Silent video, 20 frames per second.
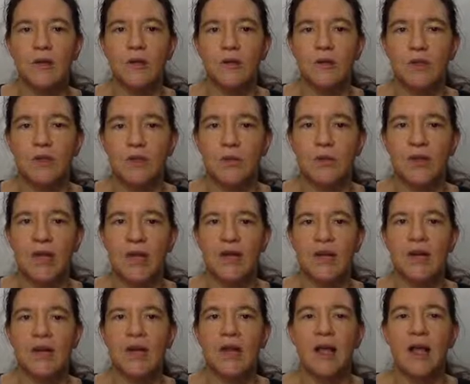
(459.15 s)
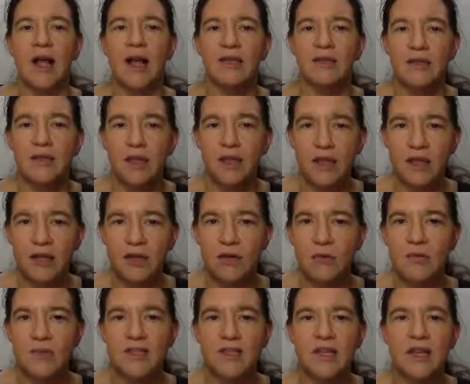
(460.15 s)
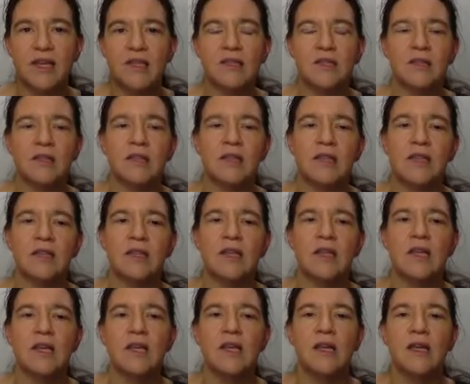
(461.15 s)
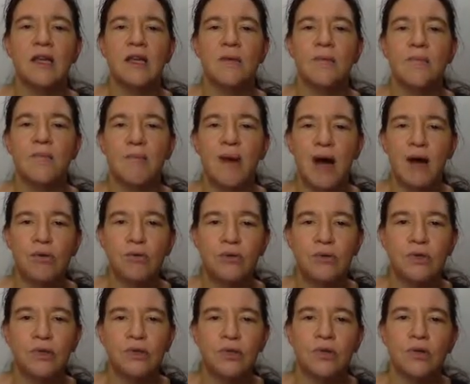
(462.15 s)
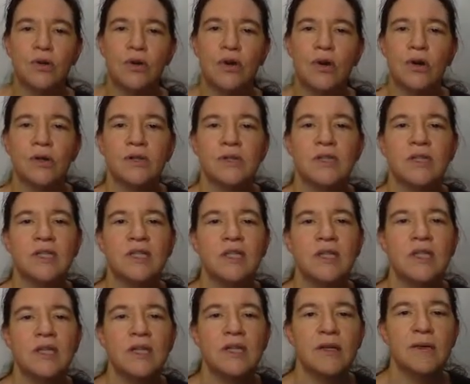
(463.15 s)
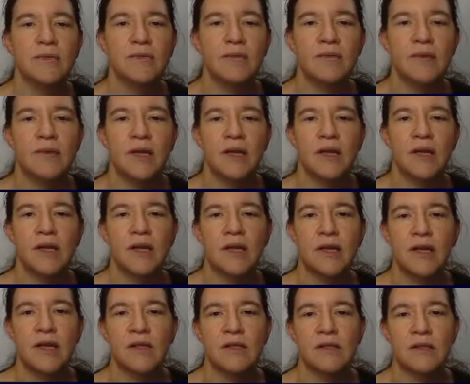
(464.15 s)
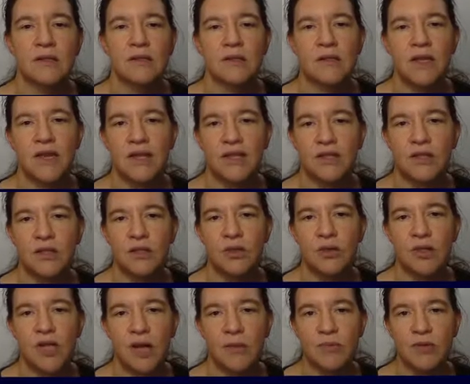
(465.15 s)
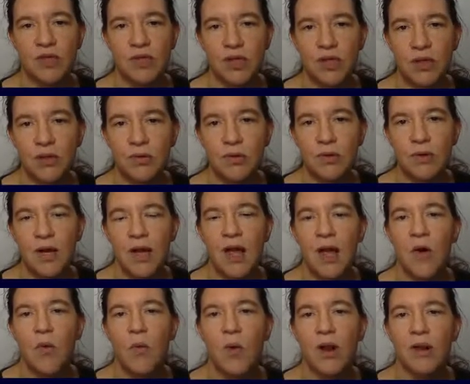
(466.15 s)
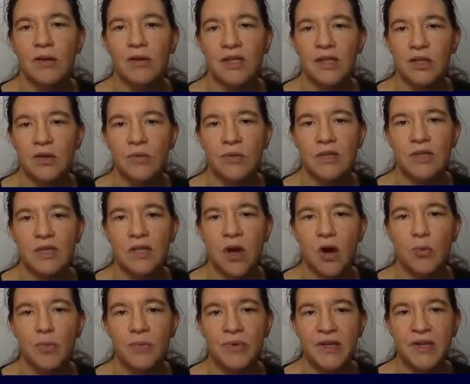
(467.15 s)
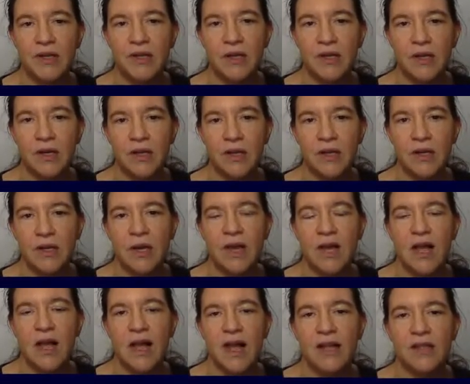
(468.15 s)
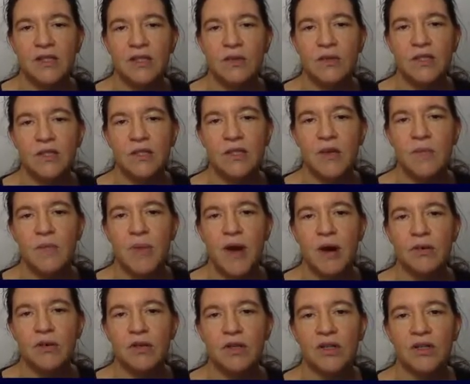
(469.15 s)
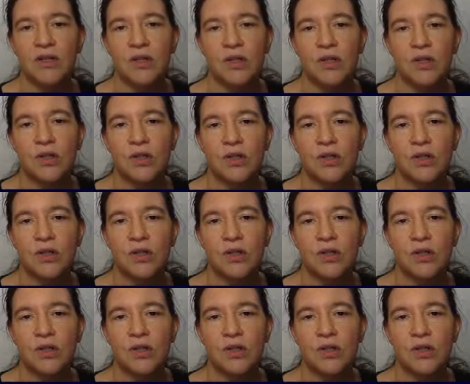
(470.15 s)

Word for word: So then Hasse theorem says that the bound on t is less than 2 times q well, Q is now P here, and so this is a bound on